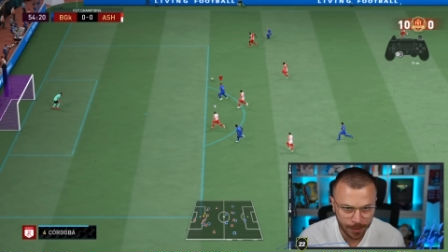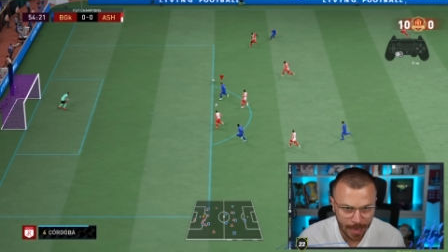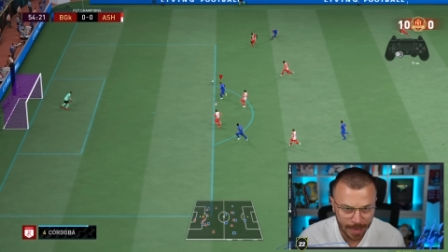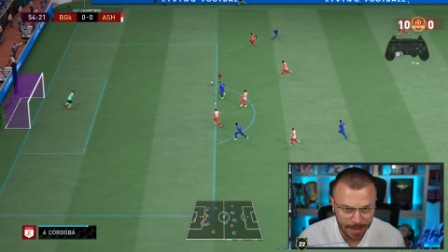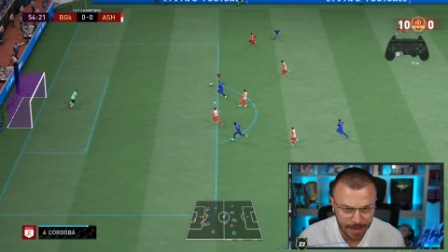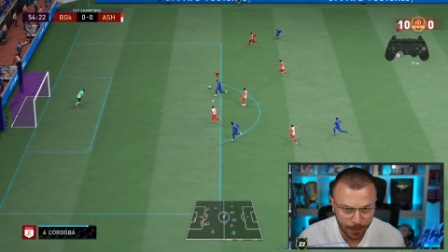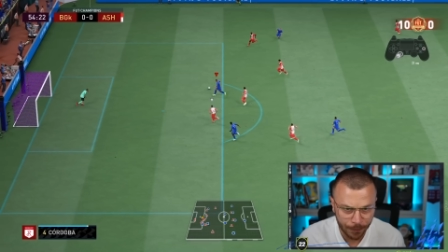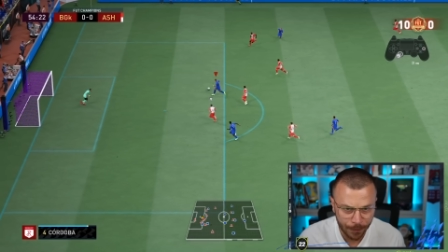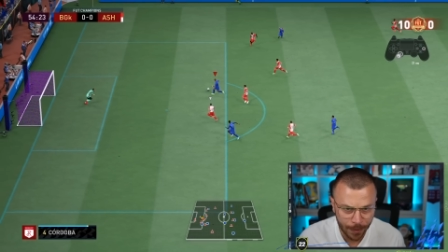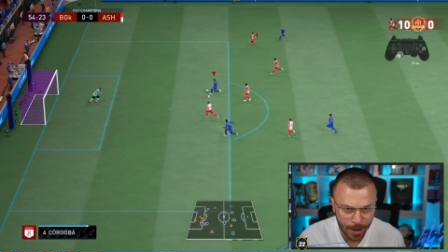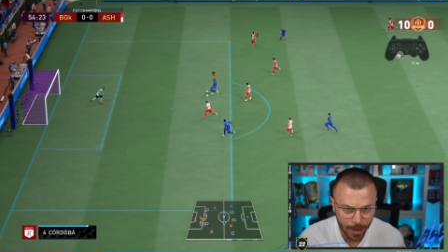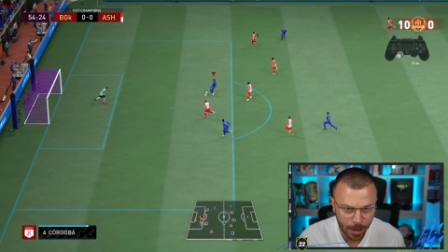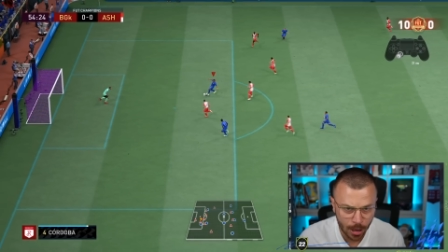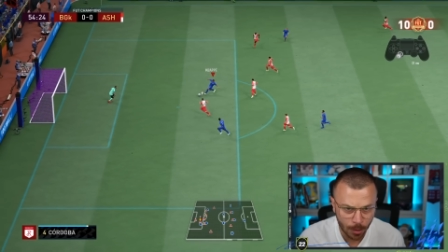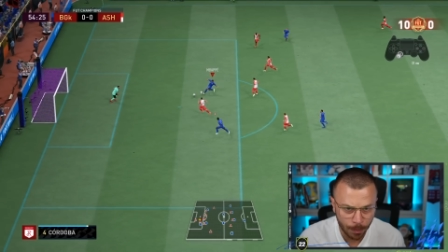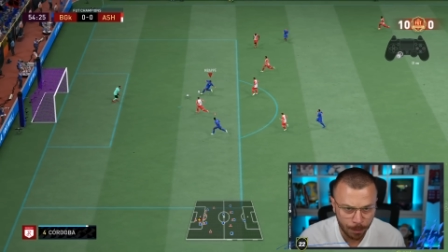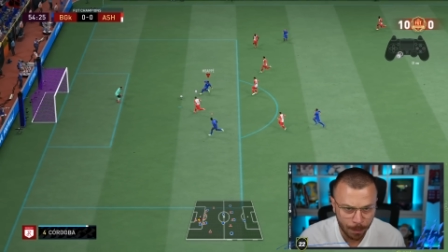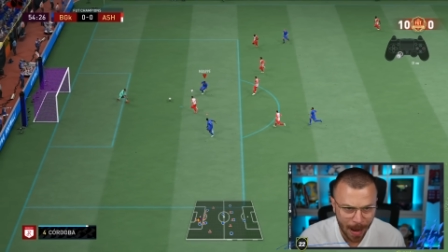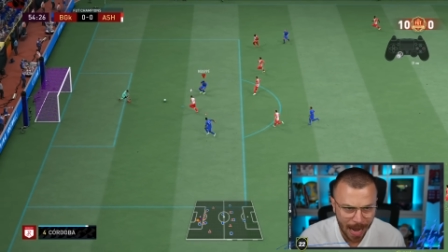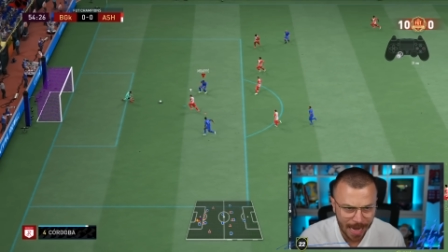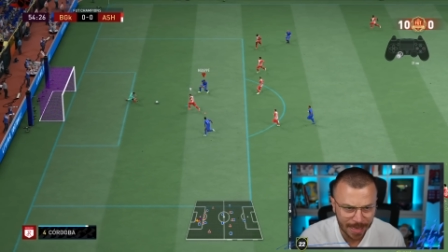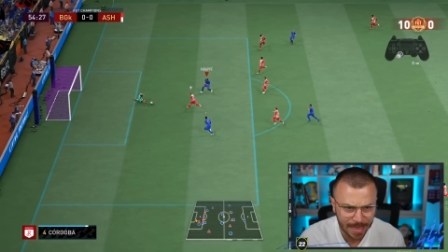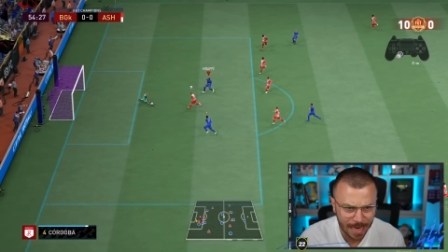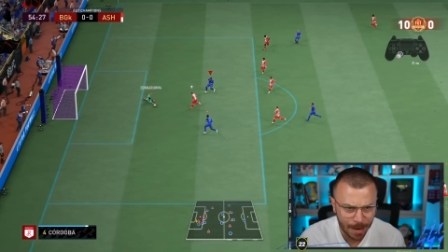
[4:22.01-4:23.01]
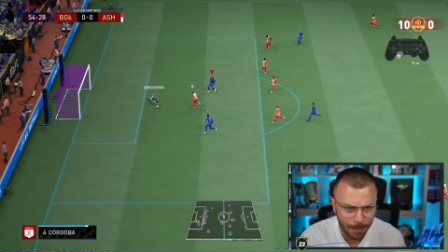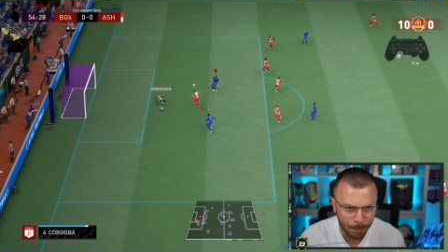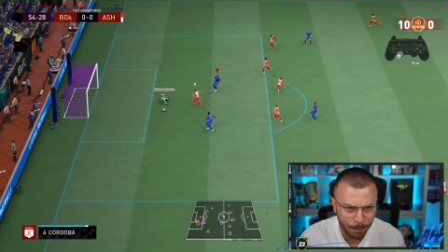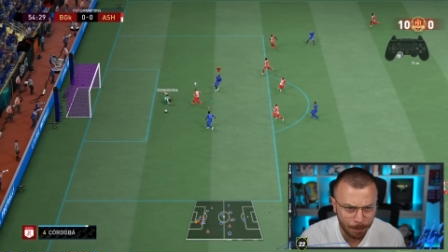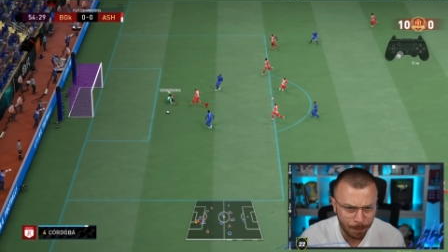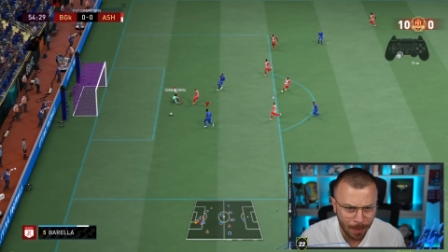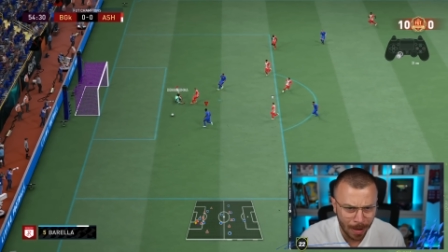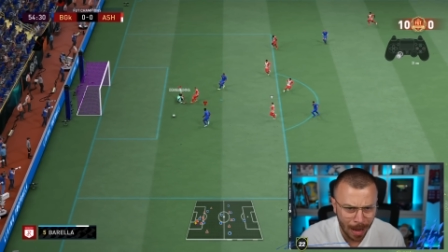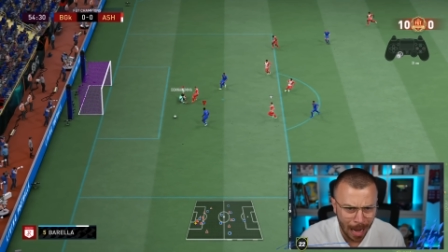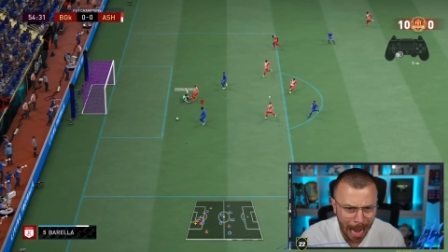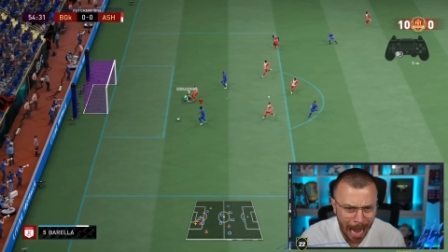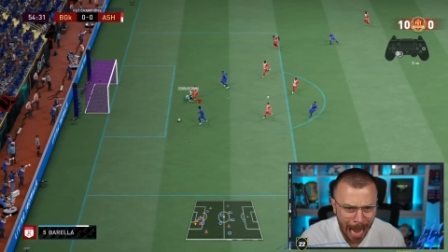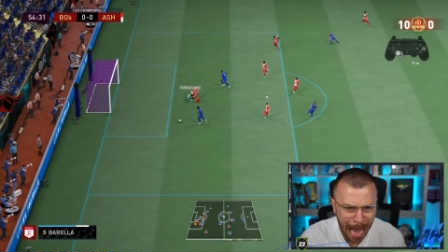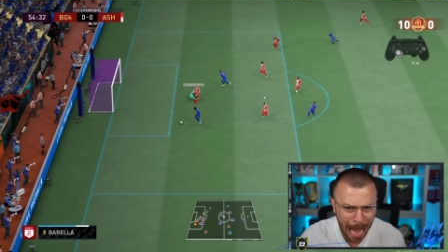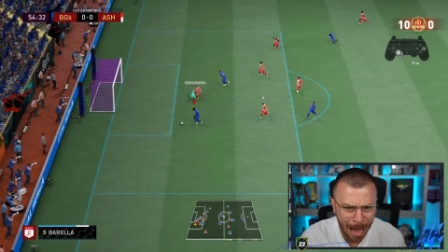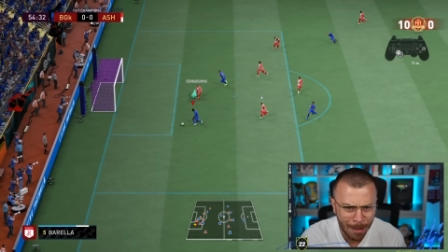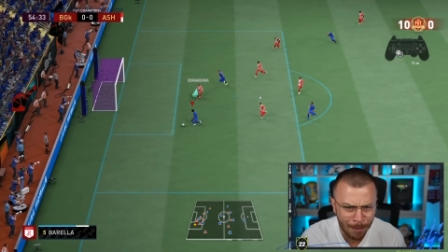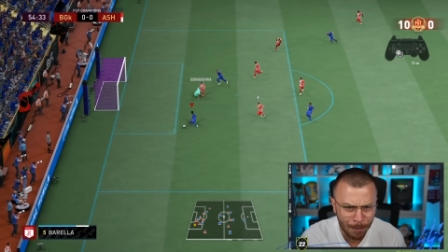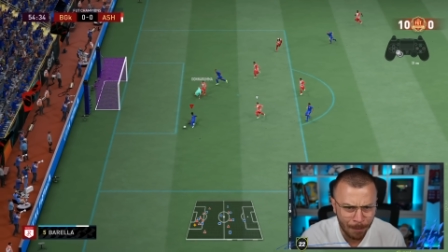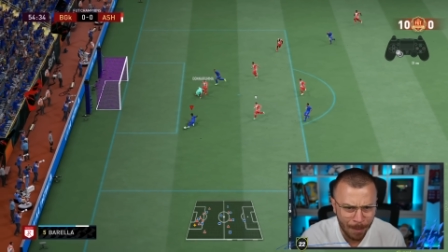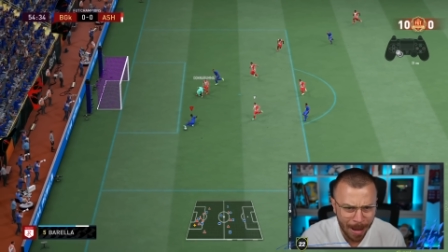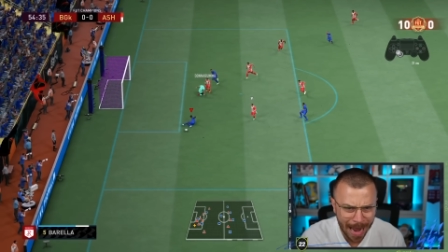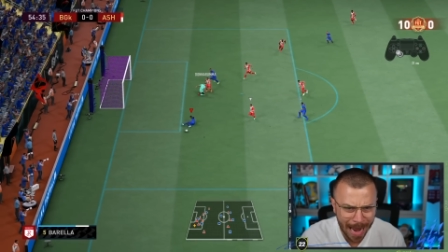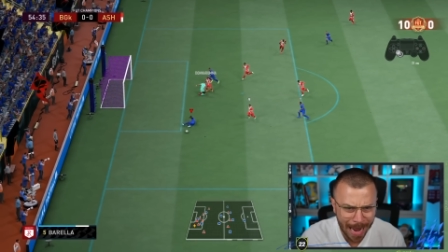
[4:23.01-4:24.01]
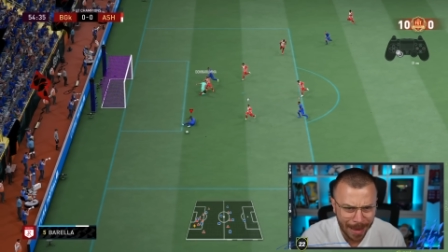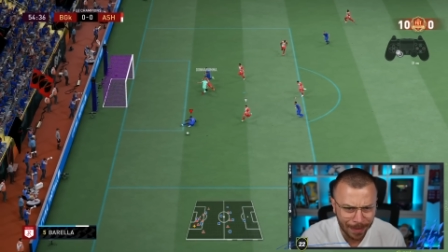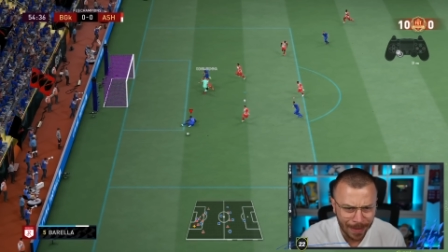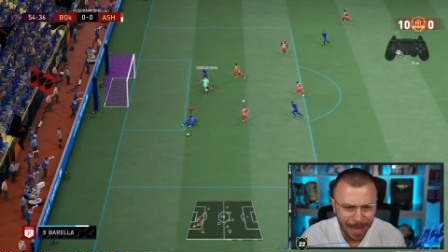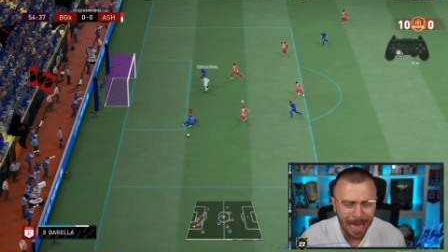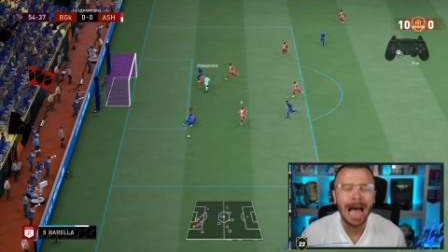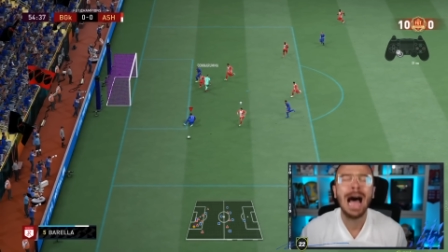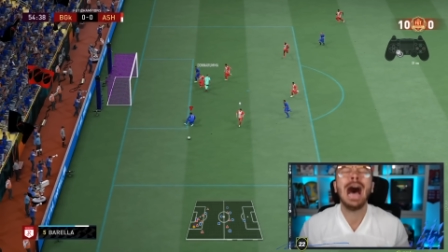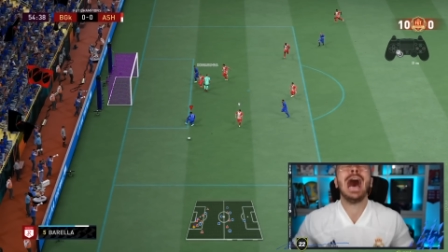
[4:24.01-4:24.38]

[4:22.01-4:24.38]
that's a very good pass! Oh, man!